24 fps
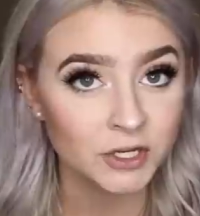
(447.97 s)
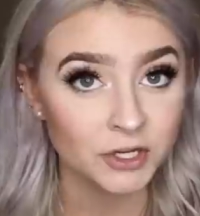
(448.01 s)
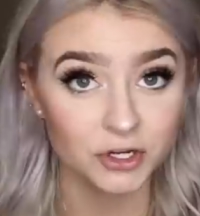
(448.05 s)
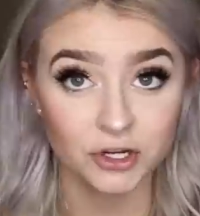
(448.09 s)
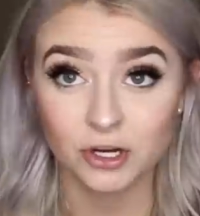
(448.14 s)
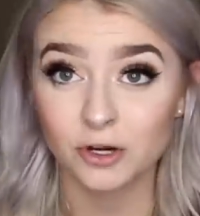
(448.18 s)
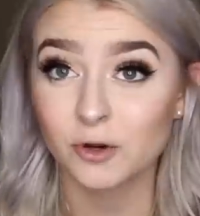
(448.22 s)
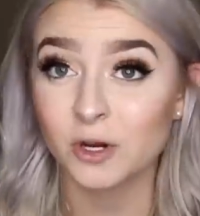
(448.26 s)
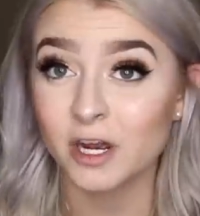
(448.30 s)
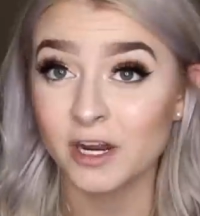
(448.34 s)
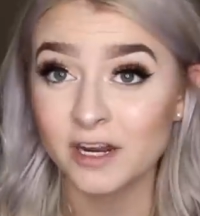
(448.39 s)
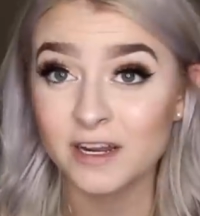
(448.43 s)

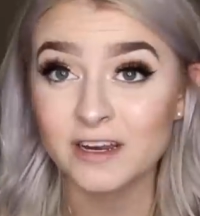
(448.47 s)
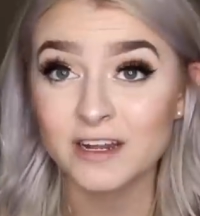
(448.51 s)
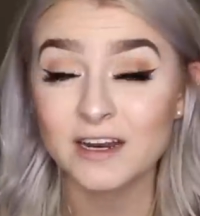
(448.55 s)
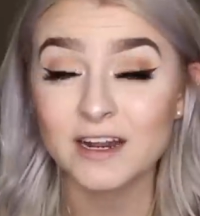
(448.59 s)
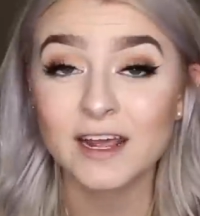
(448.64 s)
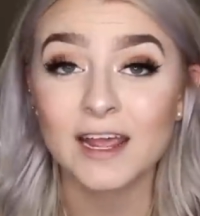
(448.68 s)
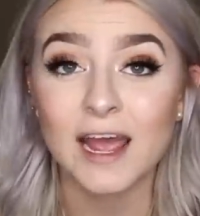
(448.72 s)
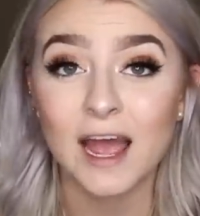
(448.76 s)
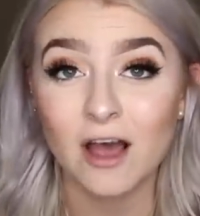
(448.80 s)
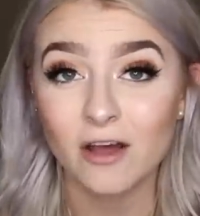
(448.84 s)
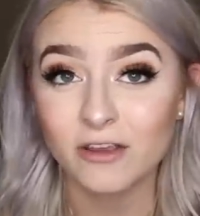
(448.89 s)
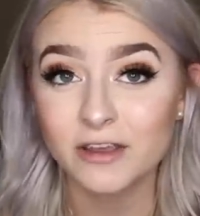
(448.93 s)
you're gonna need a
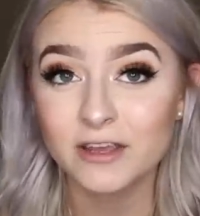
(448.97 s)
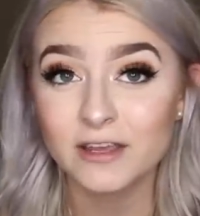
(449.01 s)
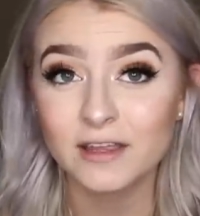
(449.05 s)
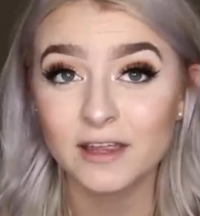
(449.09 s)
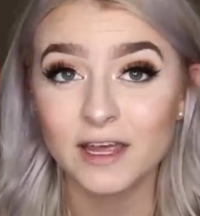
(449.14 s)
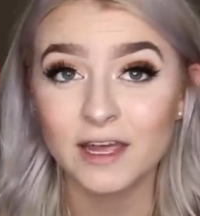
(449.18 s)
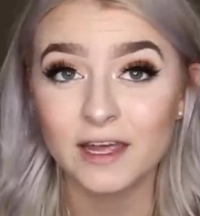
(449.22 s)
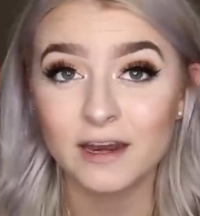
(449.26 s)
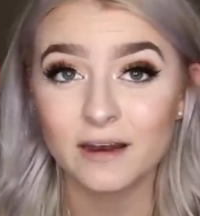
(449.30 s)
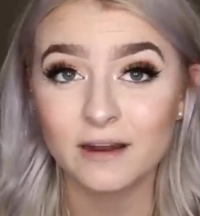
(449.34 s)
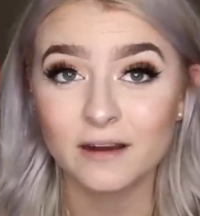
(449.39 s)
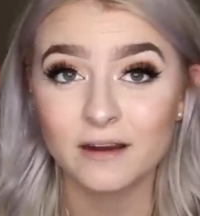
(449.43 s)

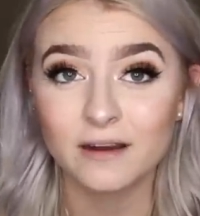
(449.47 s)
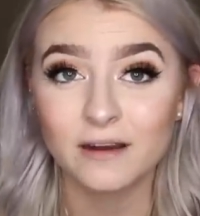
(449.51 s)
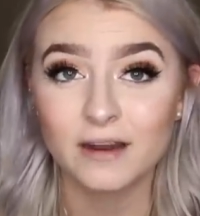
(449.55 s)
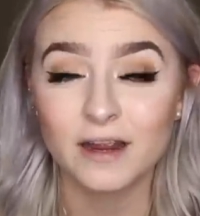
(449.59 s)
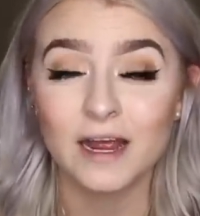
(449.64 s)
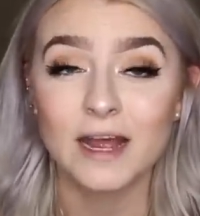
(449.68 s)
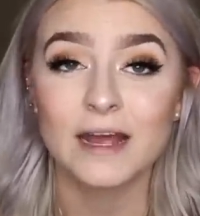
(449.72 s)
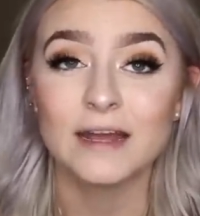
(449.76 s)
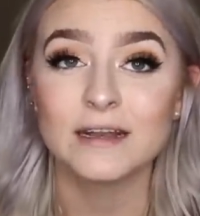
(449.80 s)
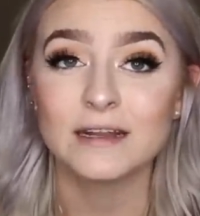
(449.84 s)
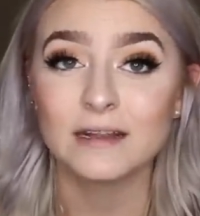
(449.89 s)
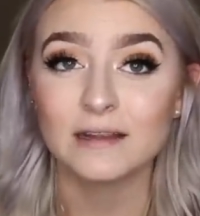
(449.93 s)
calculator
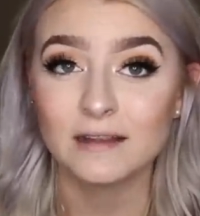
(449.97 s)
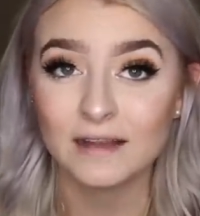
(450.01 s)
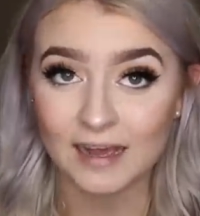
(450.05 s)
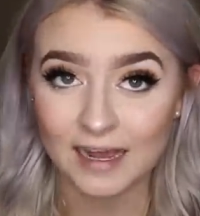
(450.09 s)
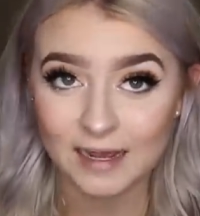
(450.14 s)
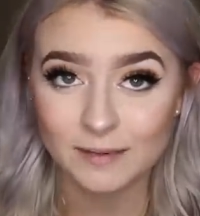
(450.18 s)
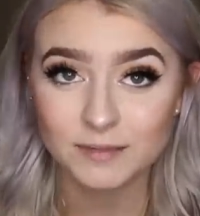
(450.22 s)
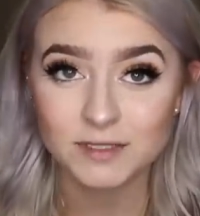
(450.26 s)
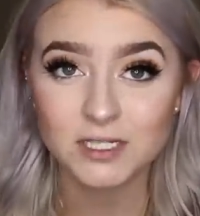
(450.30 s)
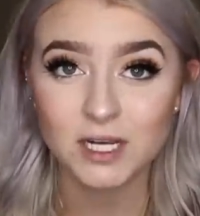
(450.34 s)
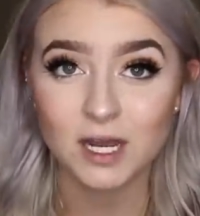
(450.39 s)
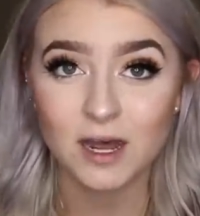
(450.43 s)
and a
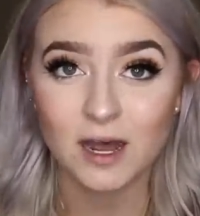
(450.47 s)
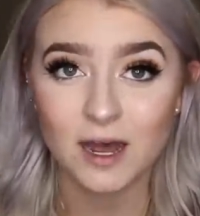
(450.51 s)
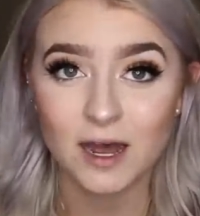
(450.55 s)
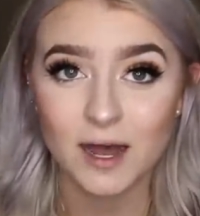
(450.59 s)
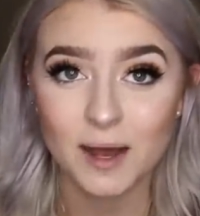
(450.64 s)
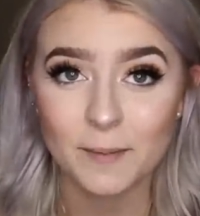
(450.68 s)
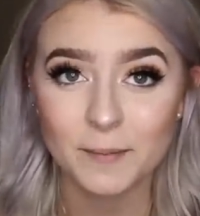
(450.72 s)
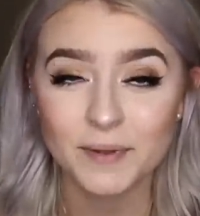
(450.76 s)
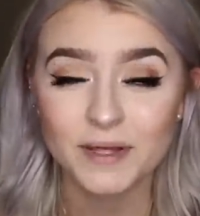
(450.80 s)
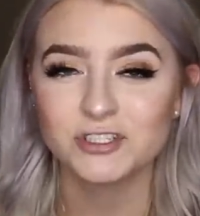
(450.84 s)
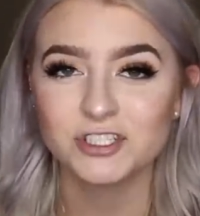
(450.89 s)
laptop.